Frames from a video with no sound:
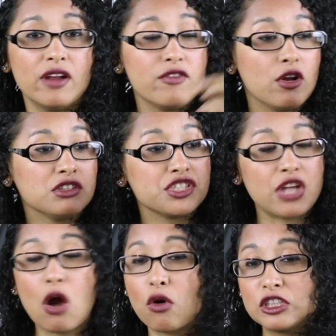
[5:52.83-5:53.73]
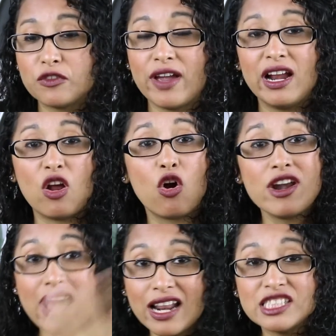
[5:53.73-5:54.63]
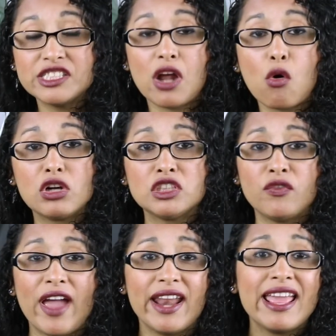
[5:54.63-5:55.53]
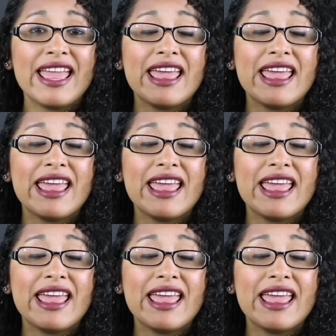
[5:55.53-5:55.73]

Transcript: if you're a Star Wars fan or not a Star Wars fan,